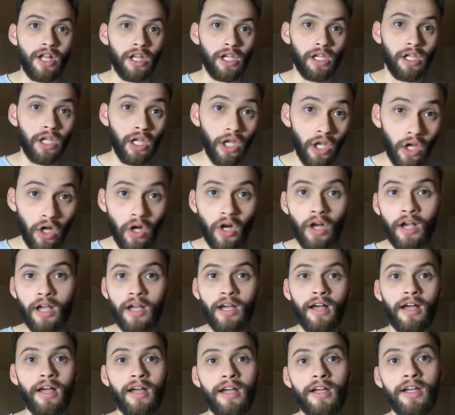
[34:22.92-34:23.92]

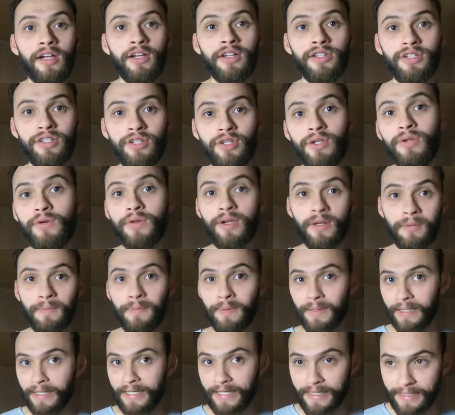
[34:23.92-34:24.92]
longer to
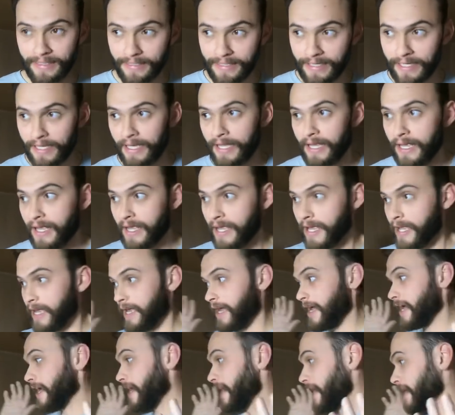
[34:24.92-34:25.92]
complete.
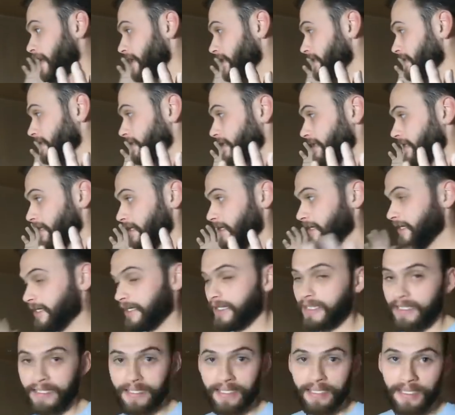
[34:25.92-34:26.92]
And
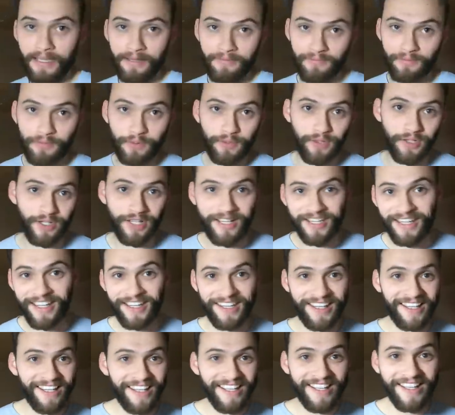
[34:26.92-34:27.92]

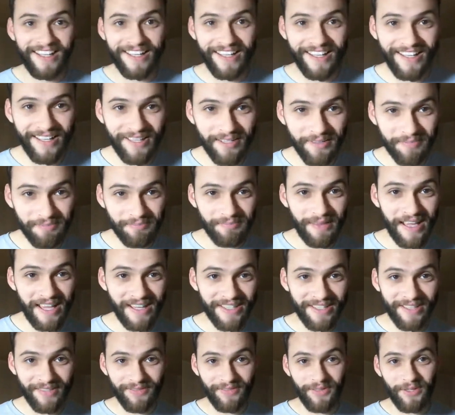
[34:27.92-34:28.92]
unfortunately,
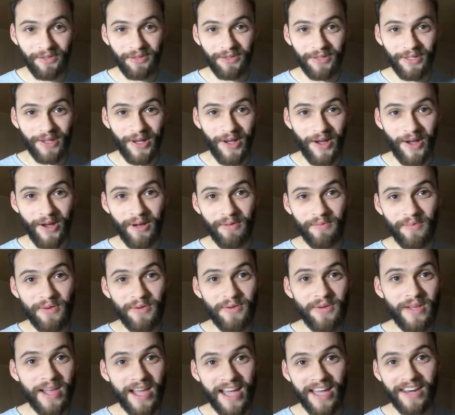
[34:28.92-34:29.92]
as the viewers at home,
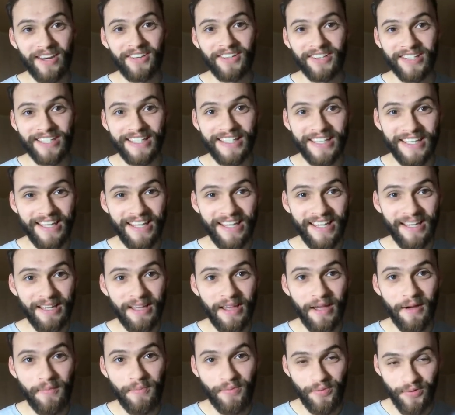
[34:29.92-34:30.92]
you cannot
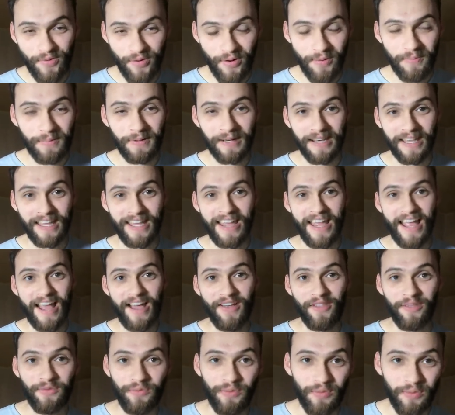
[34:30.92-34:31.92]
see properly
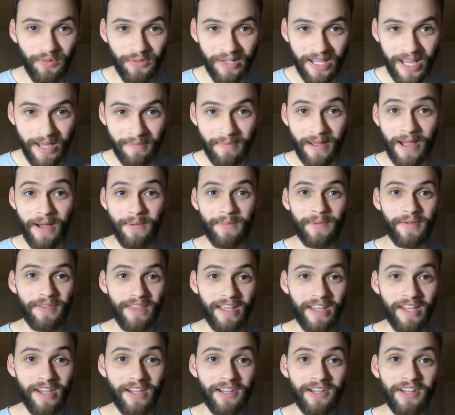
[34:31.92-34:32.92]
how the walls came out, but
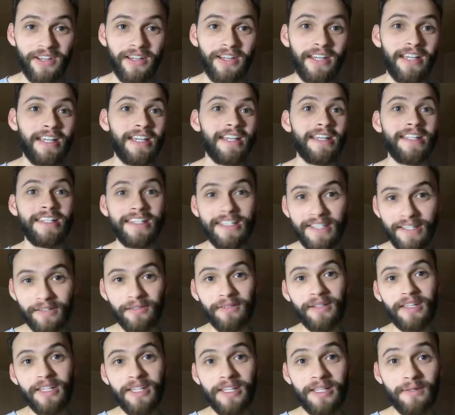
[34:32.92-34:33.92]
they are
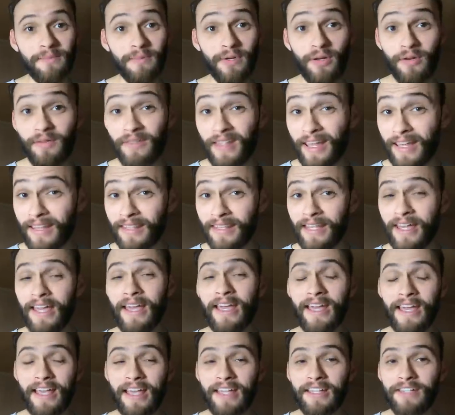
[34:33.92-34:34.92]
silky smooth. And
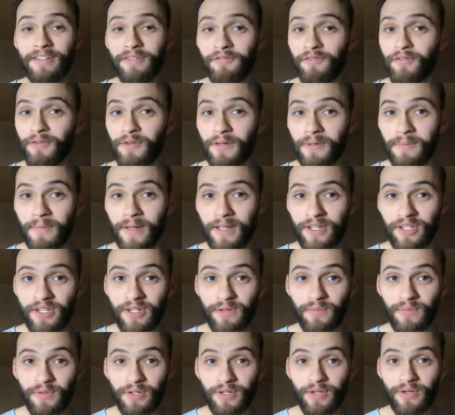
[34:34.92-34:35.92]
that, as I've already
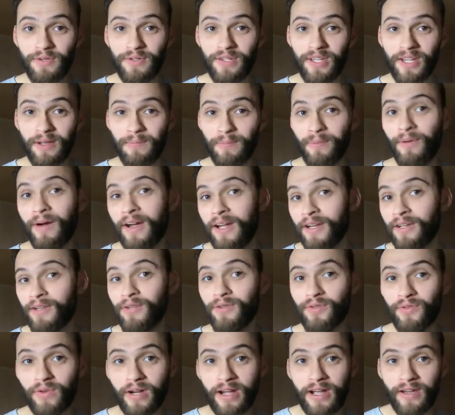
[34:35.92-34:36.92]
mentioned, was using a brand
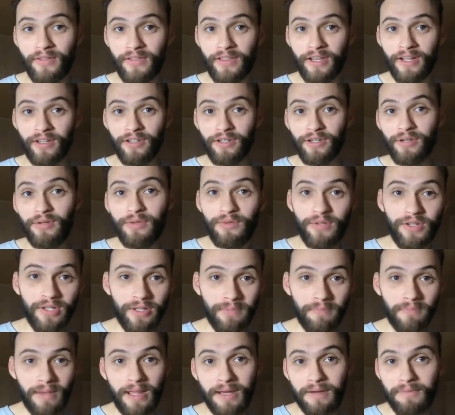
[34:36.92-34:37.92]
new trowel, that new
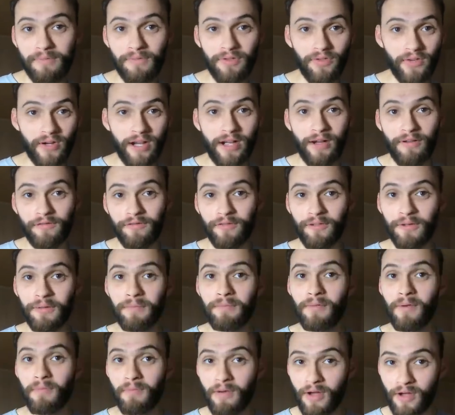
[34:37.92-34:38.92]
cement trowel
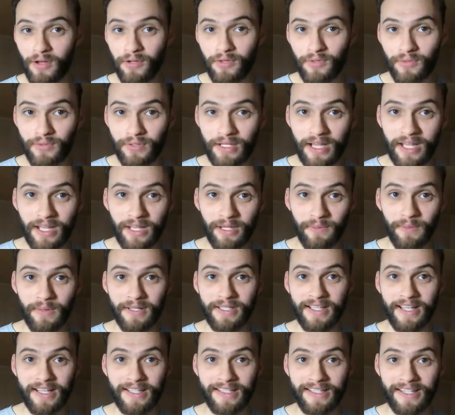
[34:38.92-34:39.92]
from Marshalltown that we're
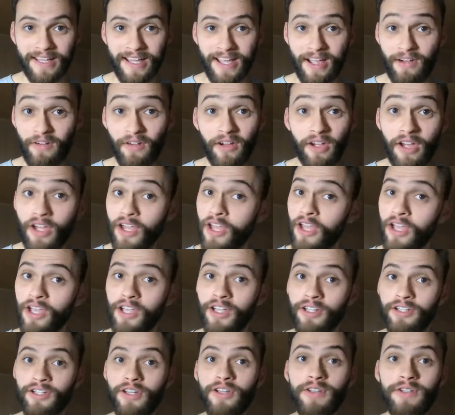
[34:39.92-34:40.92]
testing out.
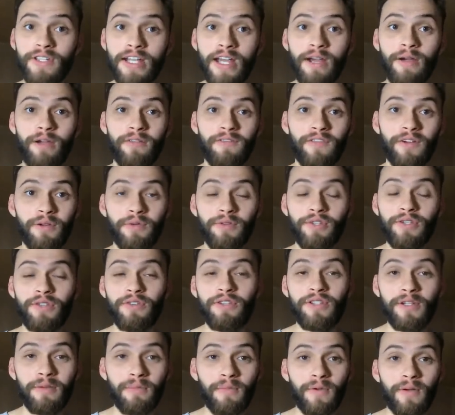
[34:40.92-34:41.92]
No doubt if I was
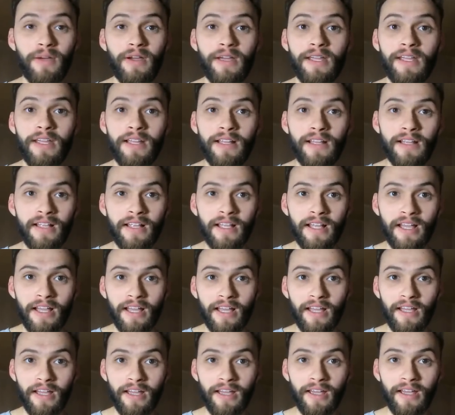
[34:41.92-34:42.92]
using my
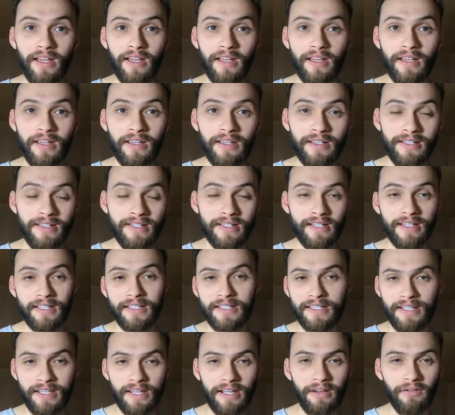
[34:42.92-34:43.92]
uh,
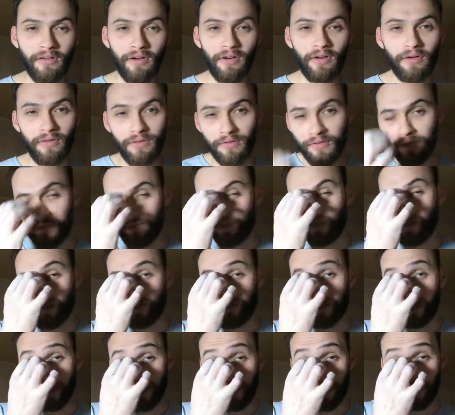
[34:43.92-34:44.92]
six-year-old,
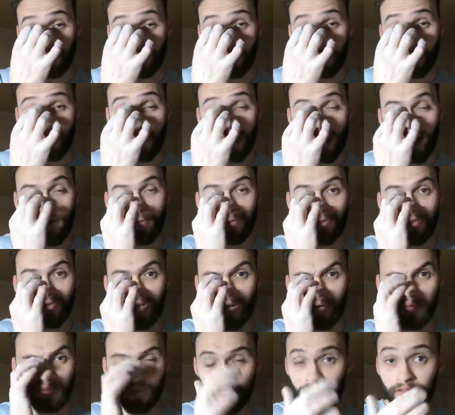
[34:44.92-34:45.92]
five, six-year-old carbon
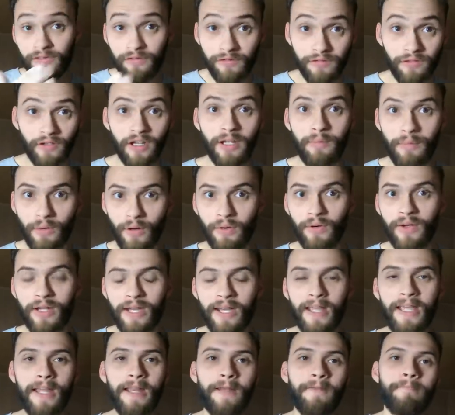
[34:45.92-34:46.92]
trowel, which is fully
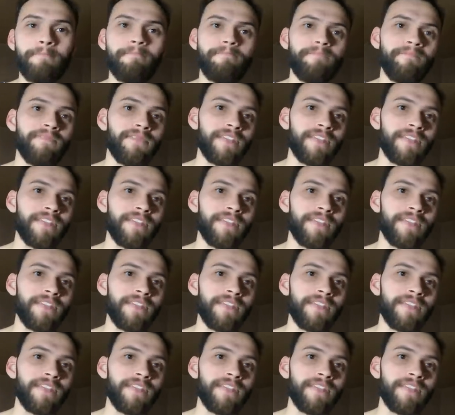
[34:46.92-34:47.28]
broken in,